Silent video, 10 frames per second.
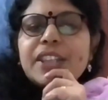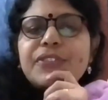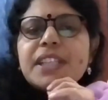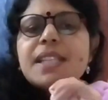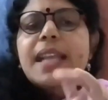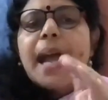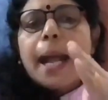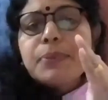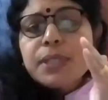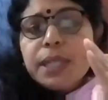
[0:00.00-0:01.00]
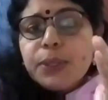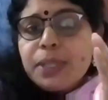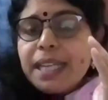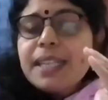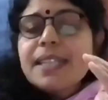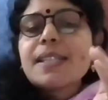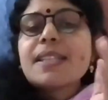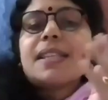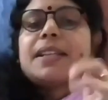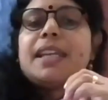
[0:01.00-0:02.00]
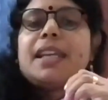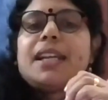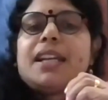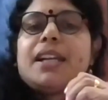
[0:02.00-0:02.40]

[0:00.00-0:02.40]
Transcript: If it is absolutely necessary,